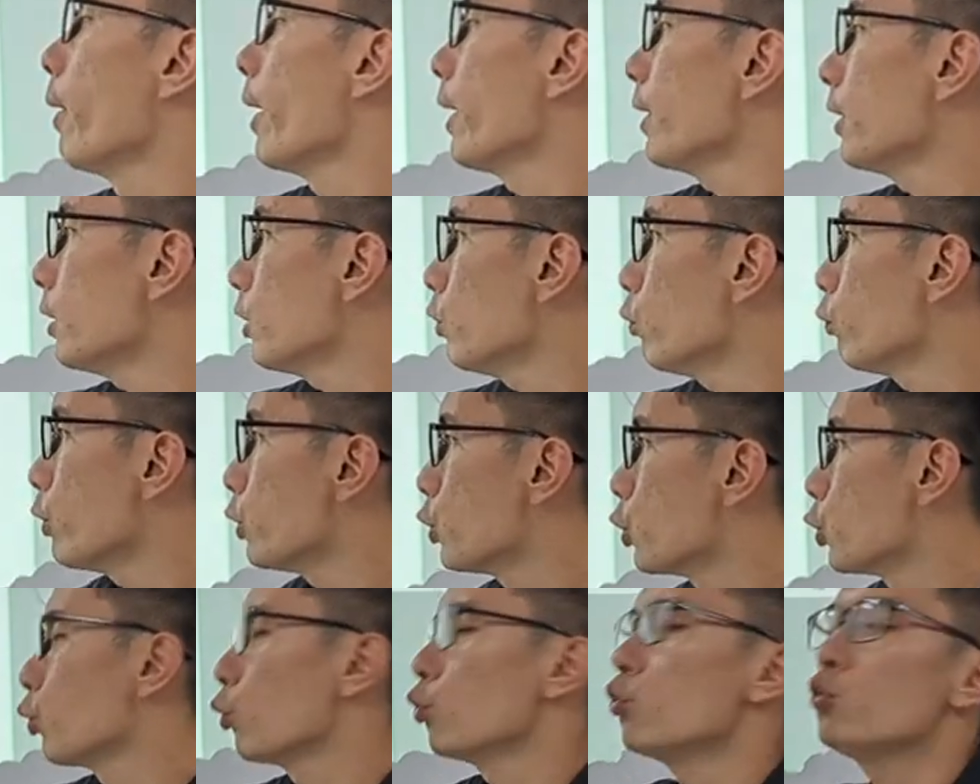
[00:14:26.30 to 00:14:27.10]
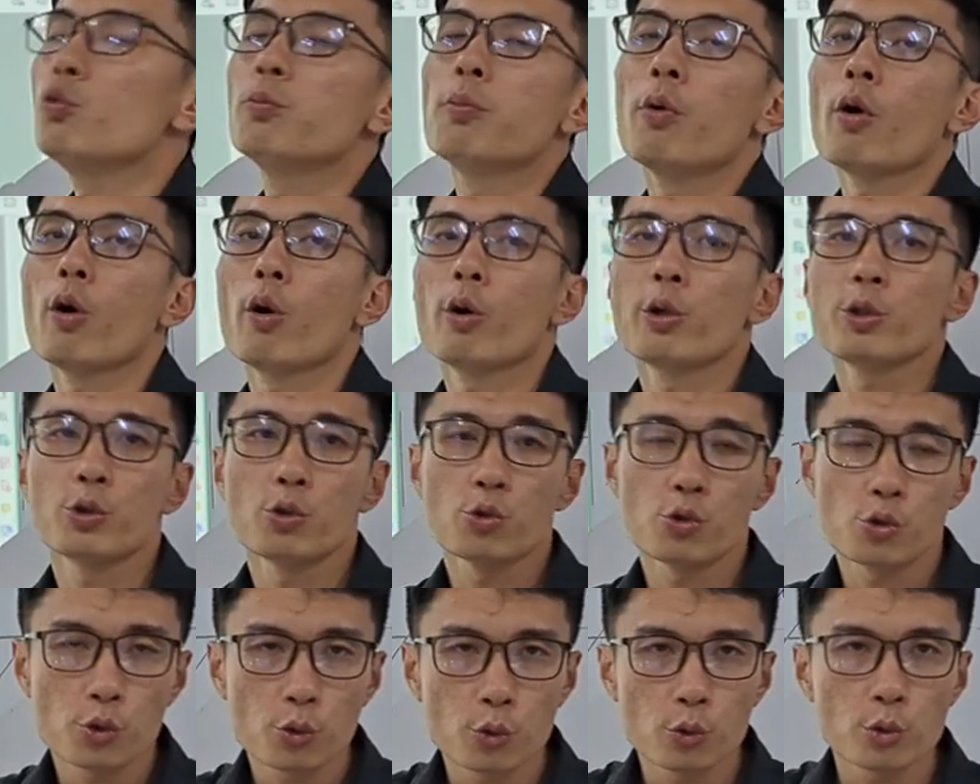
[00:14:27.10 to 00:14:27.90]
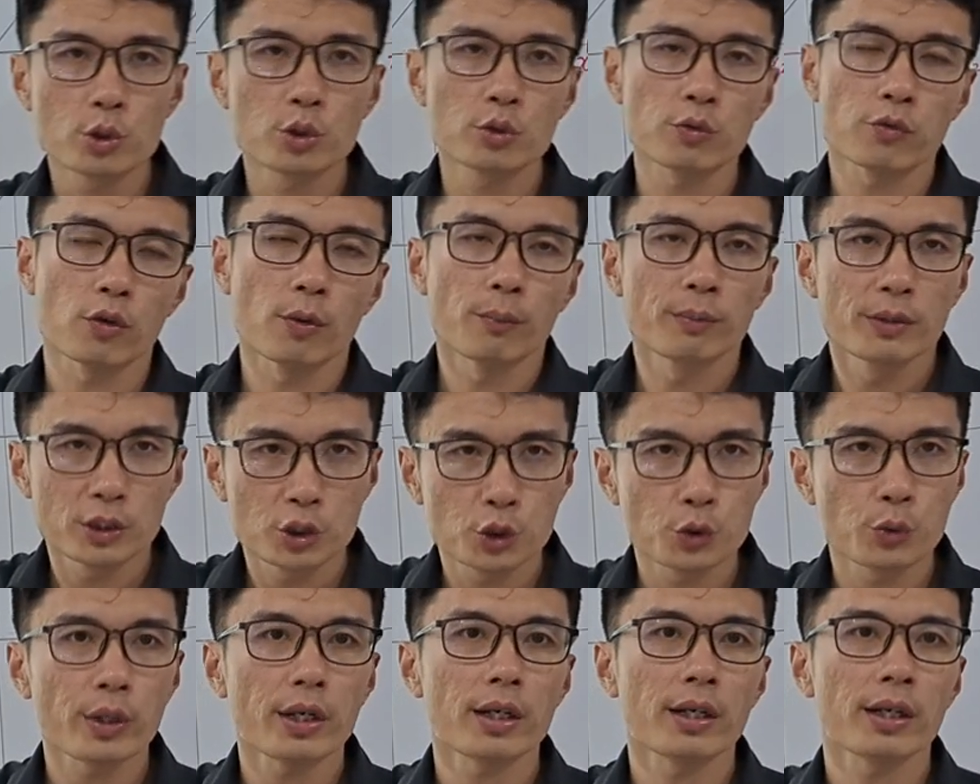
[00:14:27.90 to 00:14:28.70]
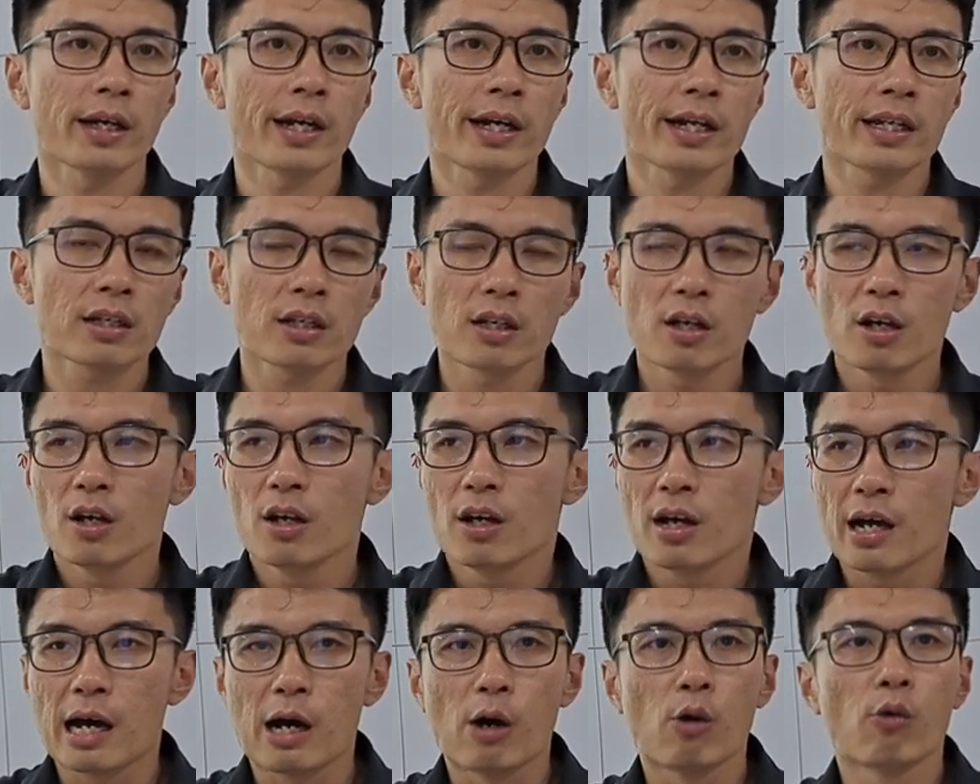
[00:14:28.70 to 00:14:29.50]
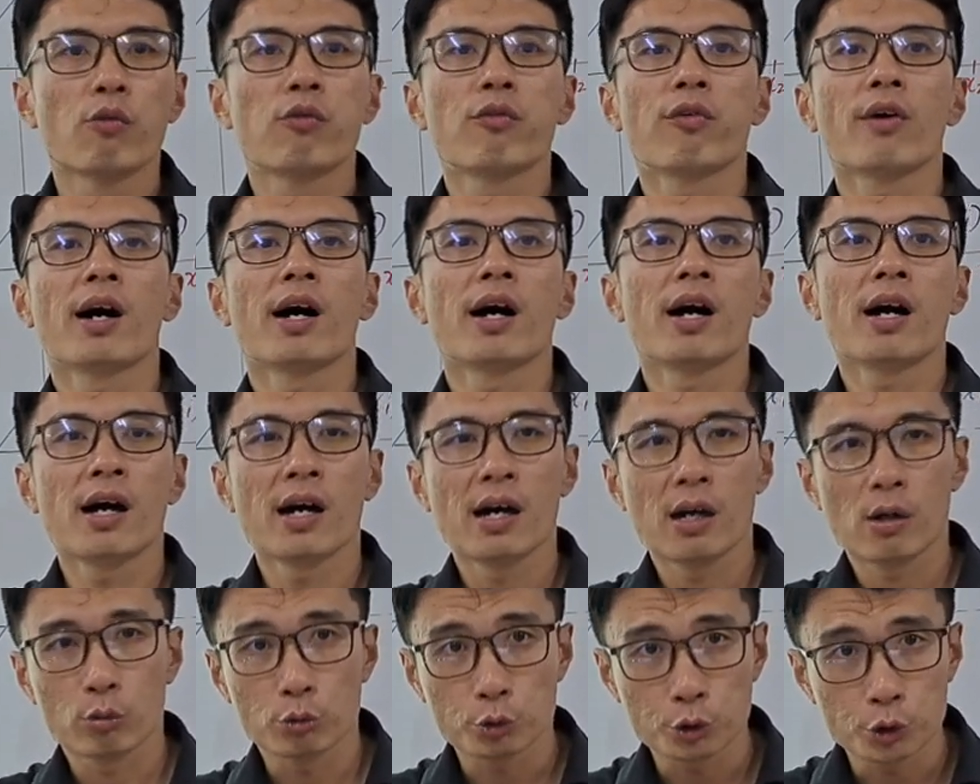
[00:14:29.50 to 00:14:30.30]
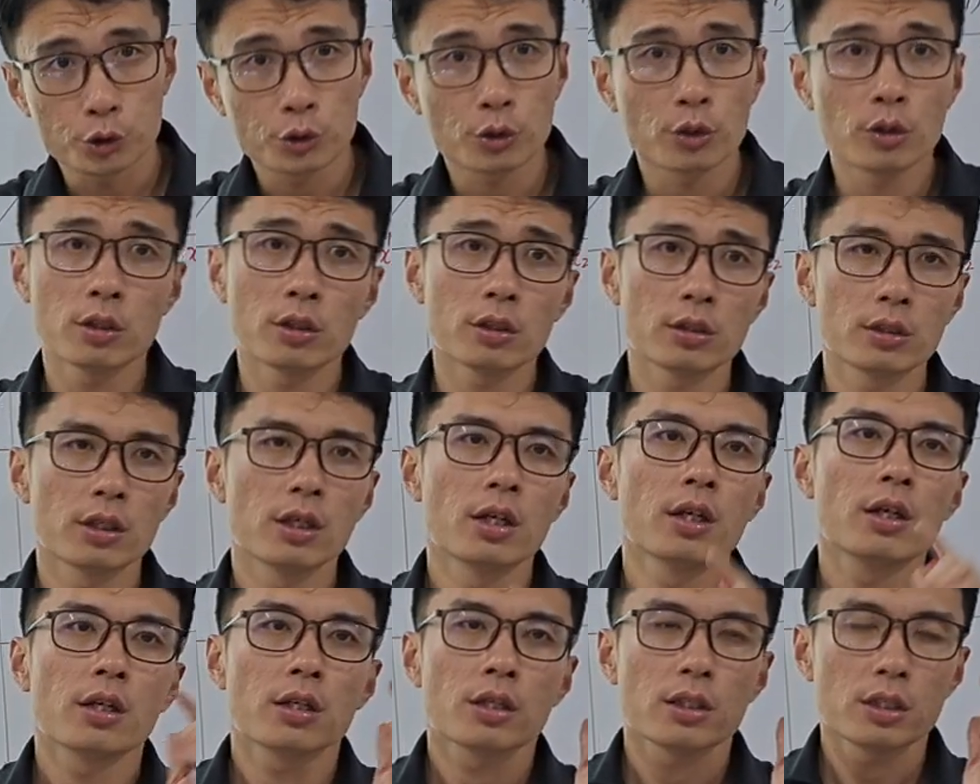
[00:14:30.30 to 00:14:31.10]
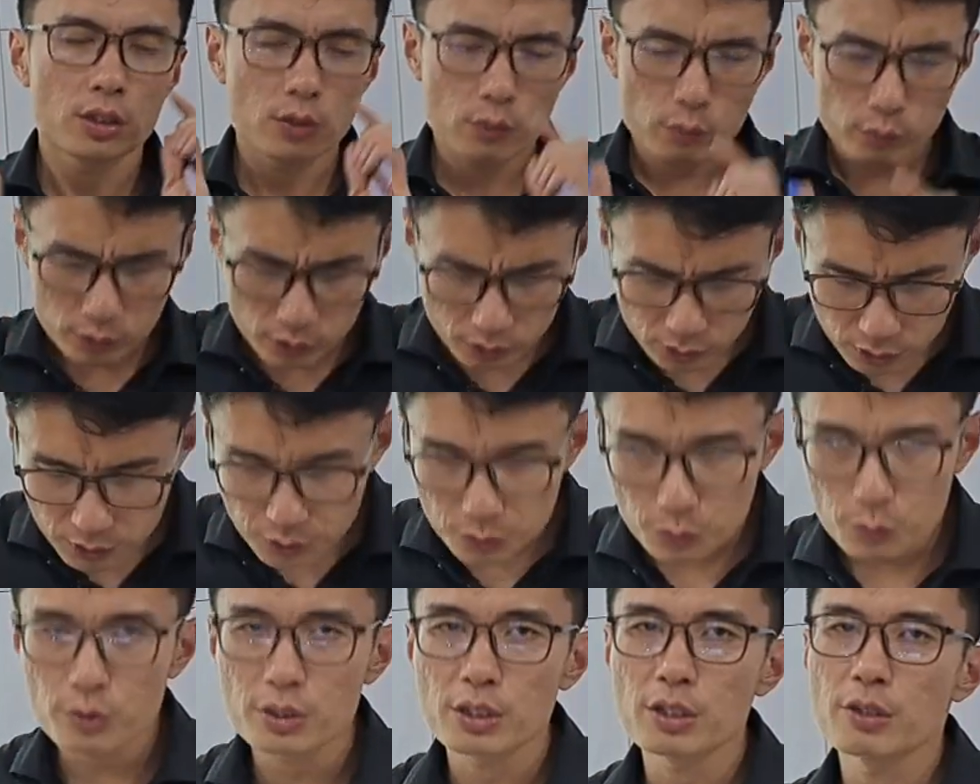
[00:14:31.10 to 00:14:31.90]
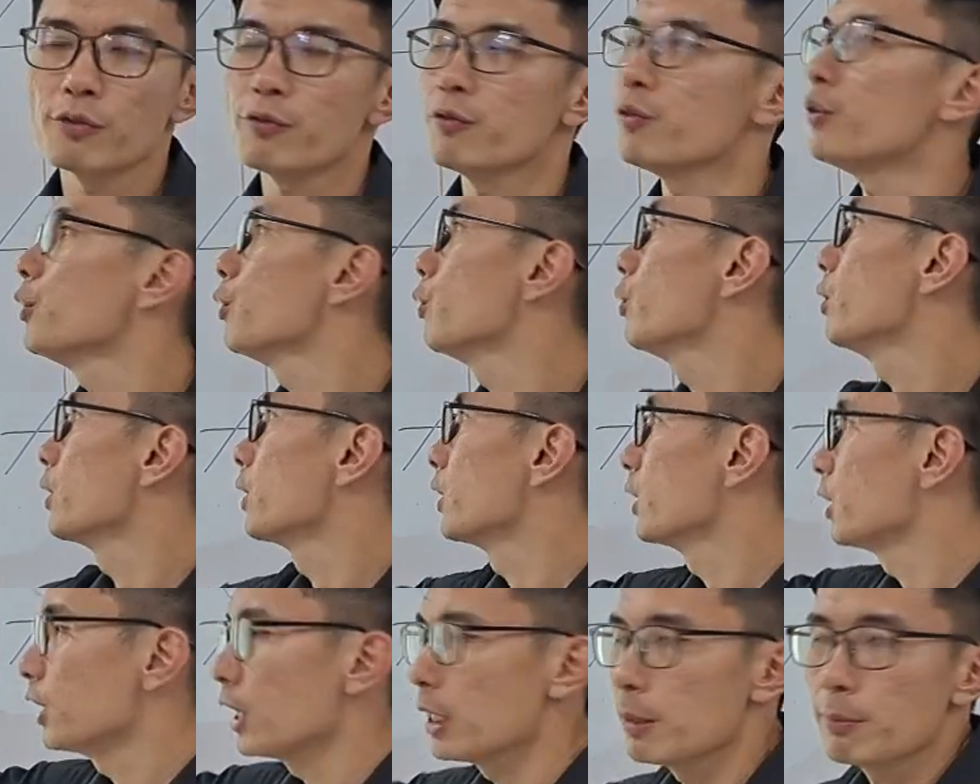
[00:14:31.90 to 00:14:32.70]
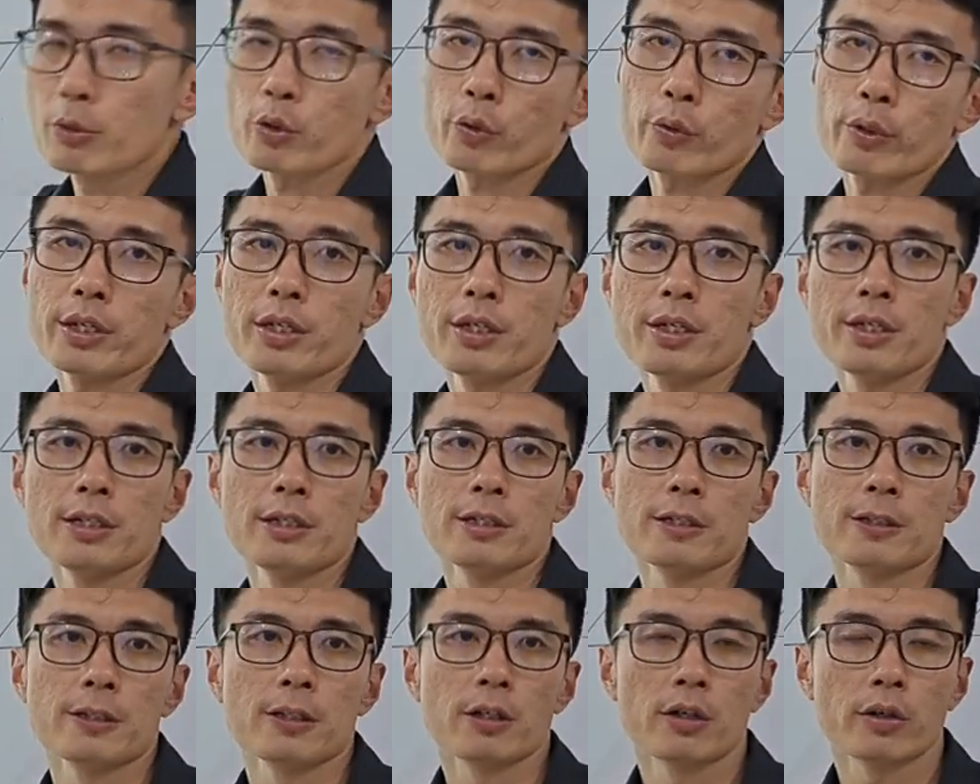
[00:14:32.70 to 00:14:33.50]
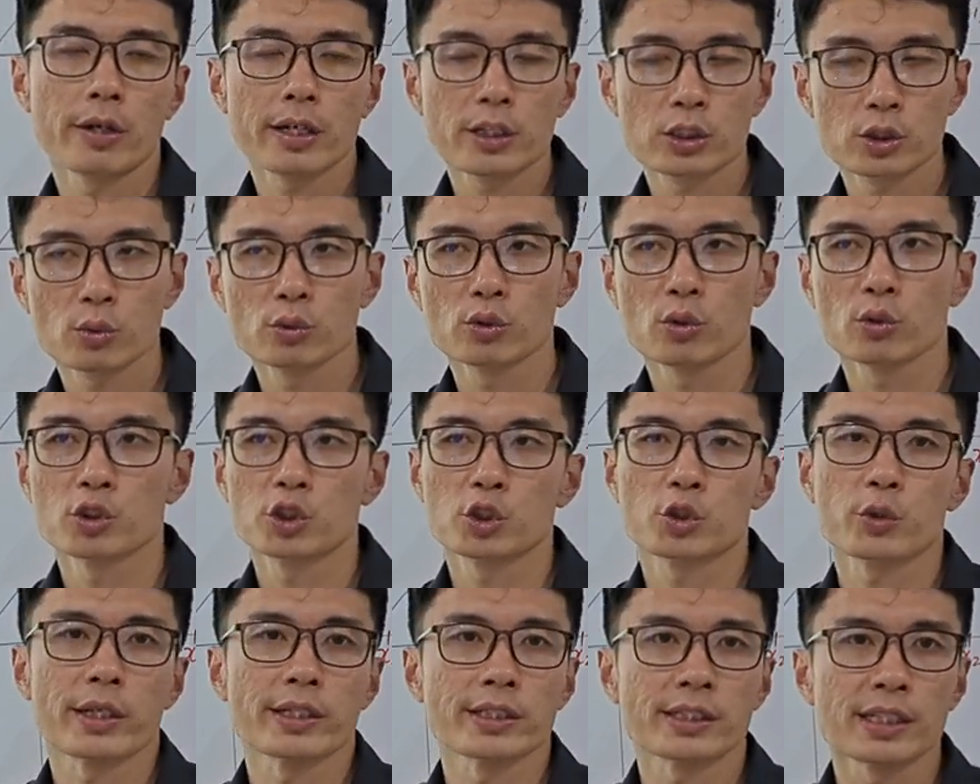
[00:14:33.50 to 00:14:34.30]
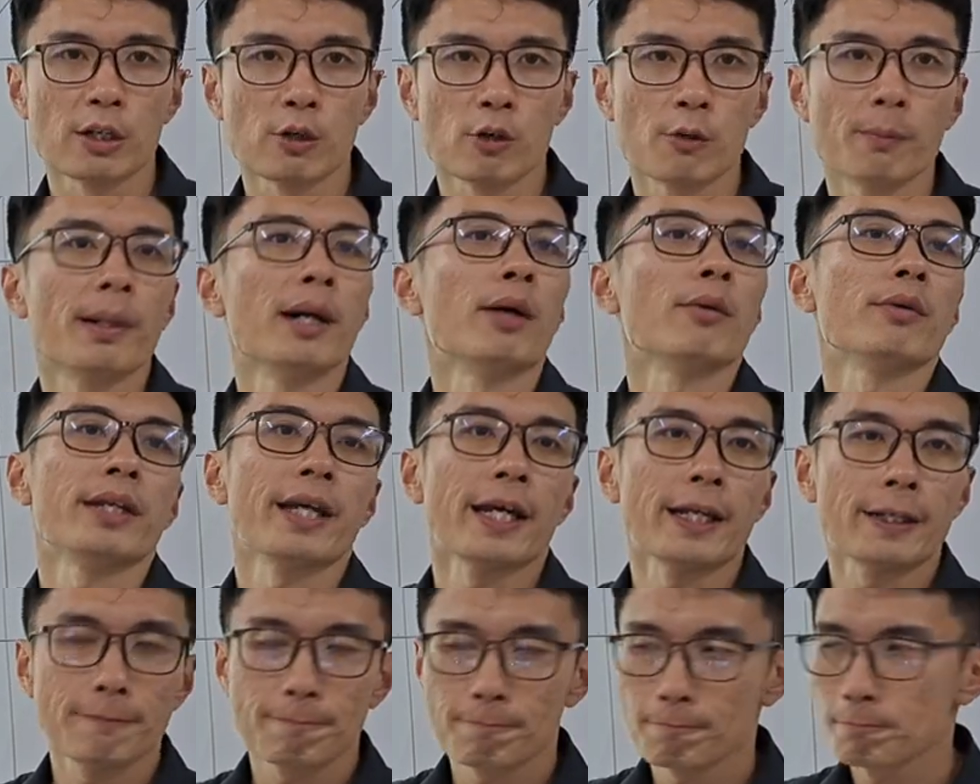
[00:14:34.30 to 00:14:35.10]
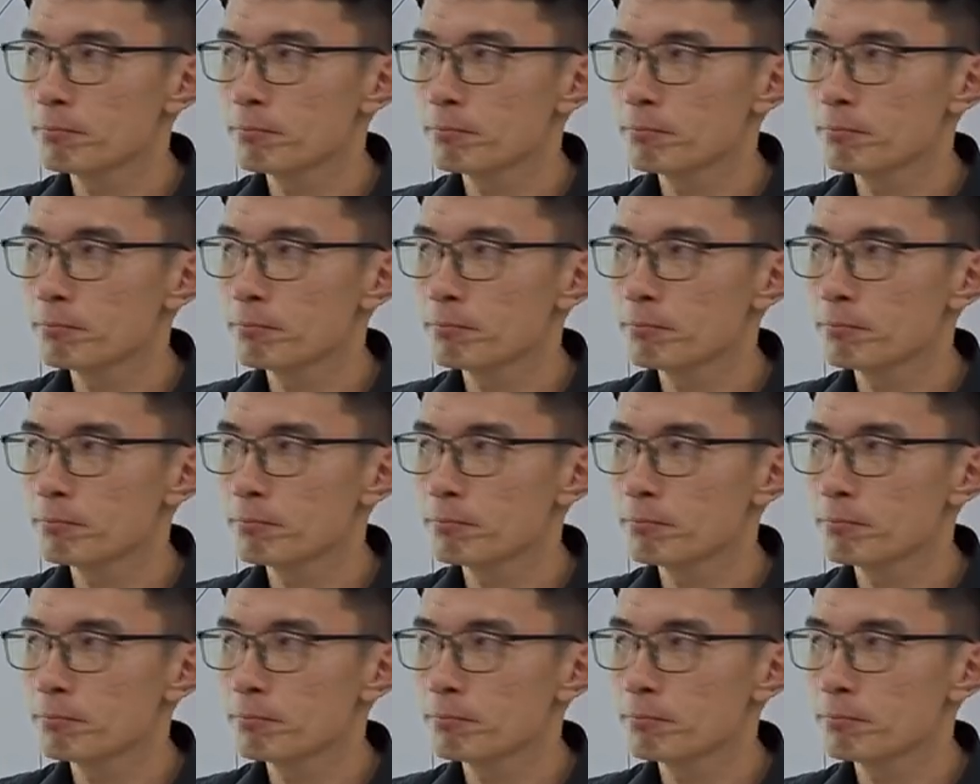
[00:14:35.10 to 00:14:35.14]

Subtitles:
matter which 2 points you choose from the straight line, how far, how short, it will still give you the same gradient. Alright, so don't stress out about that.